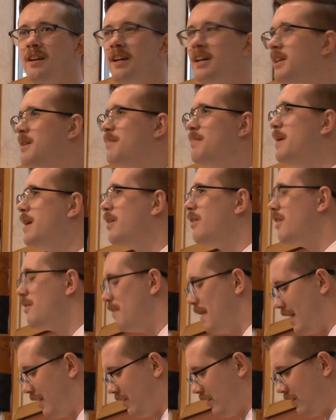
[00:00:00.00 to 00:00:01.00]
in the middle of
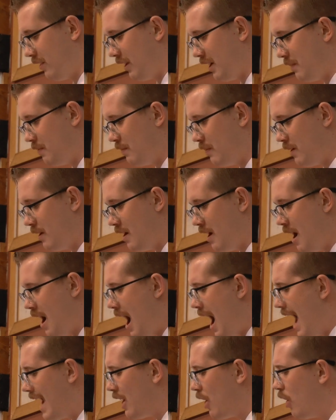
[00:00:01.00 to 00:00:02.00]
my sleep,
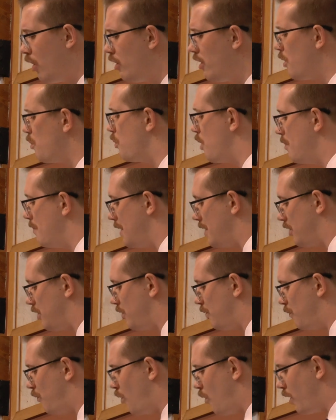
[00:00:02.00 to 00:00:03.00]
I heard a
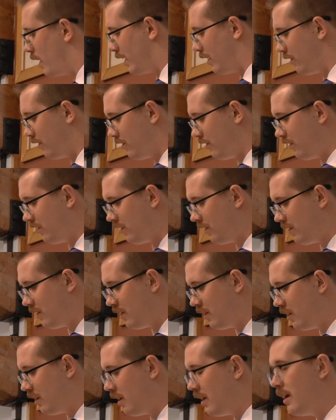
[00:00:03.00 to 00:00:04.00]
woman's voice,
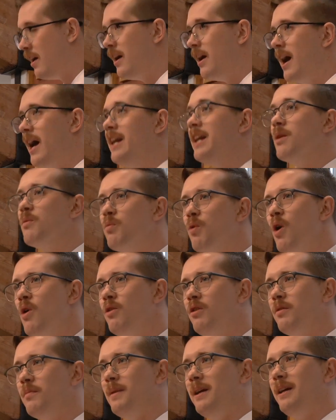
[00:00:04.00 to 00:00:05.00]
and it
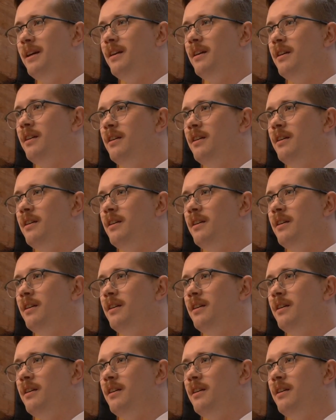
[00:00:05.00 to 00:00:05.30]
woke me.